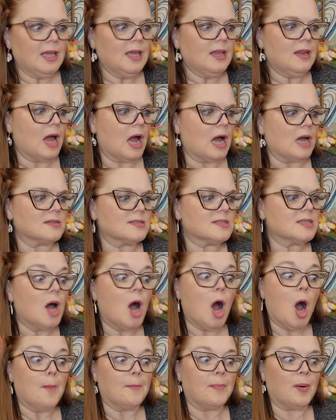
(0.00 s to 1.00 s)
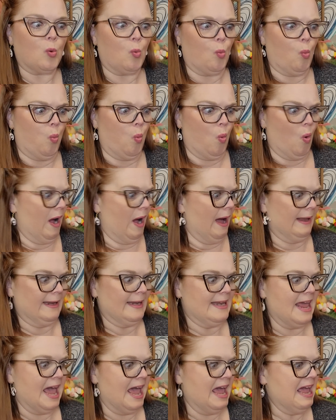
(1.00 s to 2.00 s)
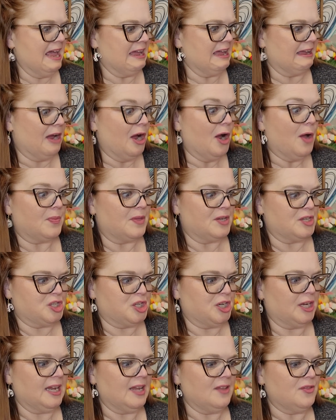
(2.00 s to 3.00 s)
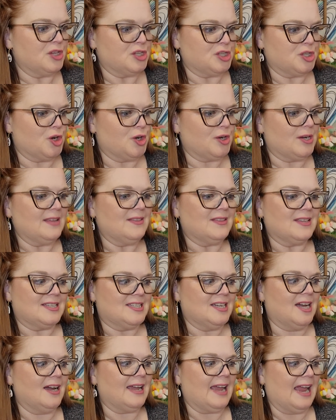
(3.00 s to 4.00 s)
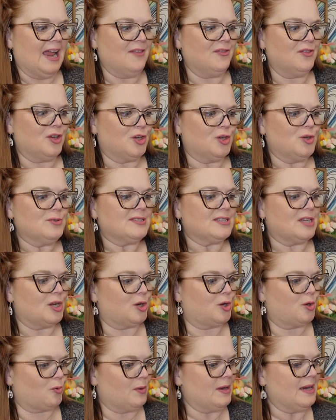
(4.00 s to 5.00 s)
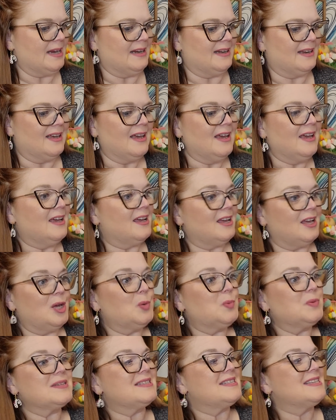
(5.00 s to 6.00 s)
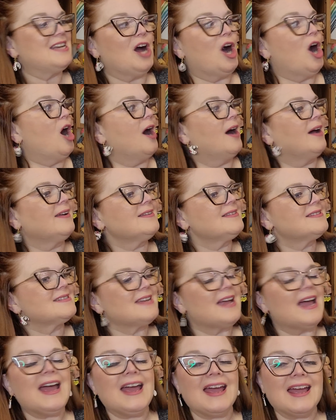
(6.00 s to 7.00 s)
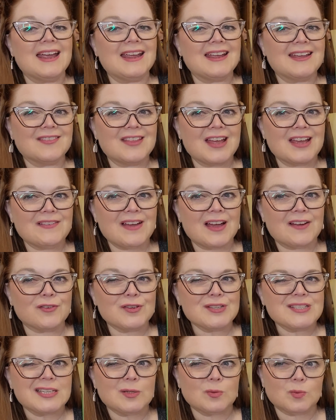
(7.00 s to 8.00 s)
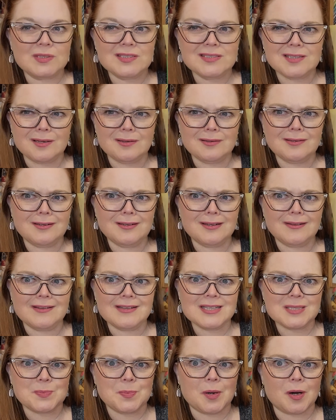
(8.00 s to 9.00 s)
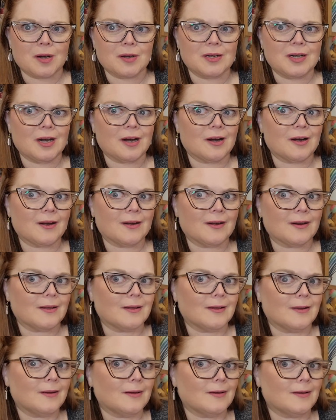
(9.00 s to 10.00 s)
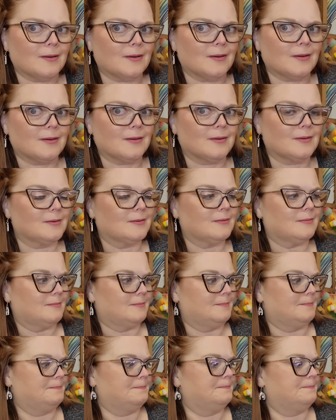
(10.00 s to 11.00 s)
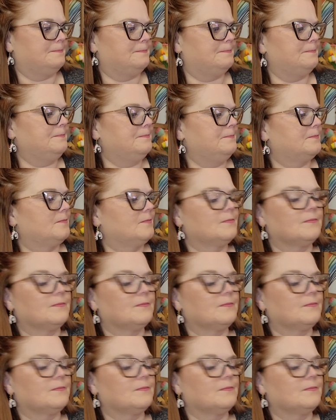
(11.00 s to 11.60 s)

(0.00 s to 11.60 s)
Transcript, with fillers: hen house. But what an egg! The chicken, the turkey, the duck, and the goose agreed. It was the oddest egg they've ever seen. What's going on in this barnyard? Hmm.